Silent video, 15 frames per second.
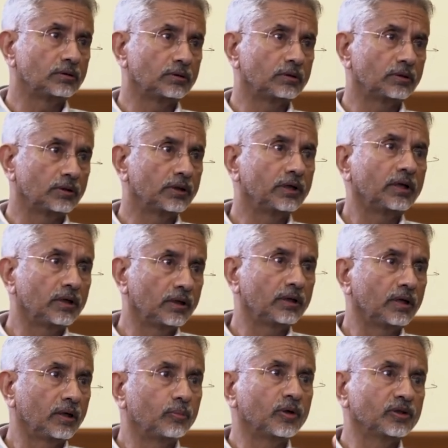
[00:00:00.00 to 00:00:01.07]
uh, in, a,
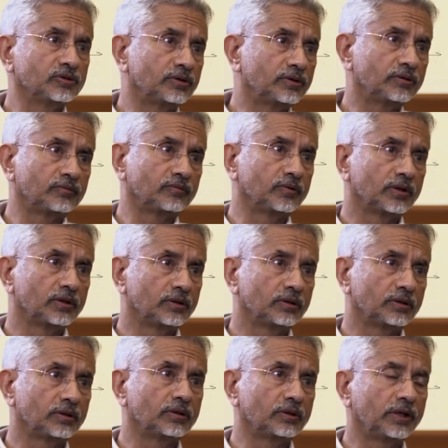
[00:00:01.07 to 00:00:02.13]
in a positive
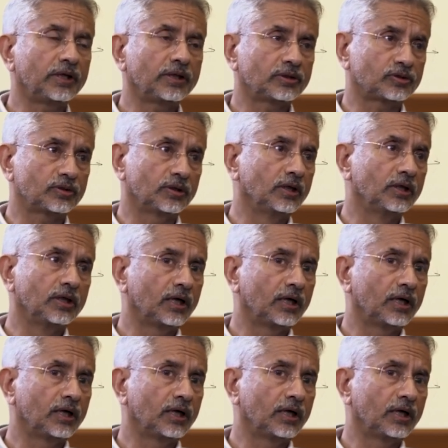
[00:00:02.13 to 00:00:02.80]
uh, direction.